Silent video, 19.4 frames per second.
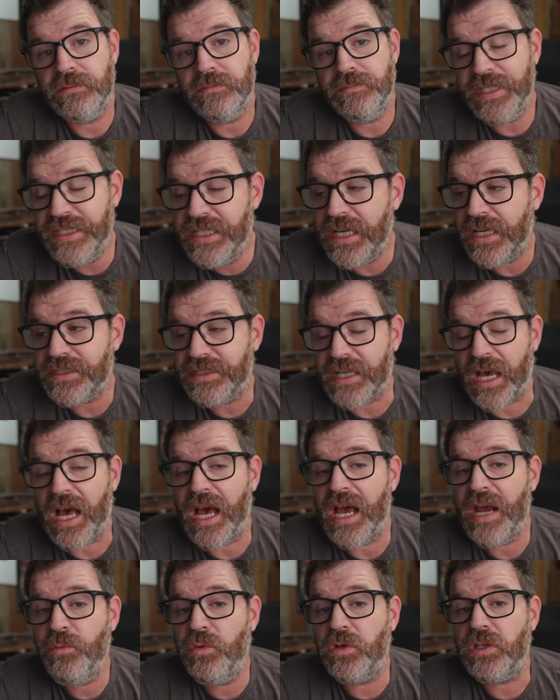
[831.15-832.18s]
because
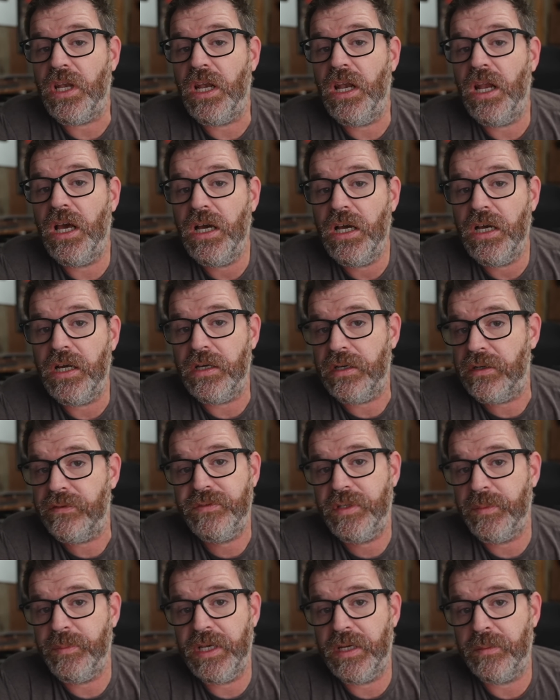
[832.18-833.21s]
I would love
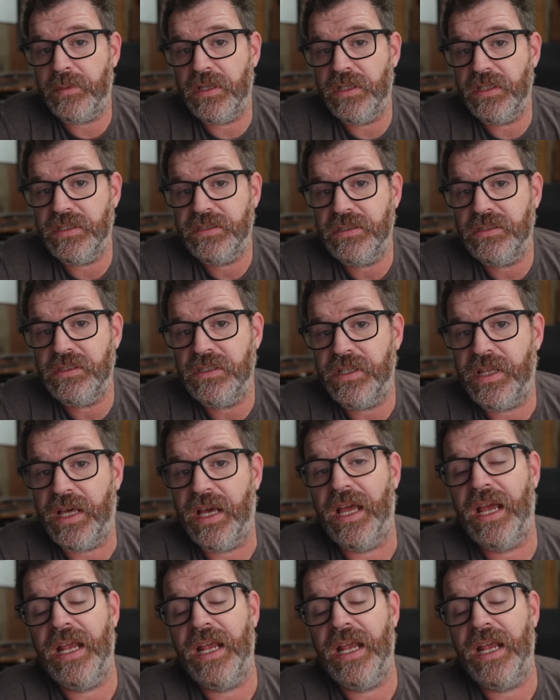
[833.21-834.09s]
to be able to listen to that.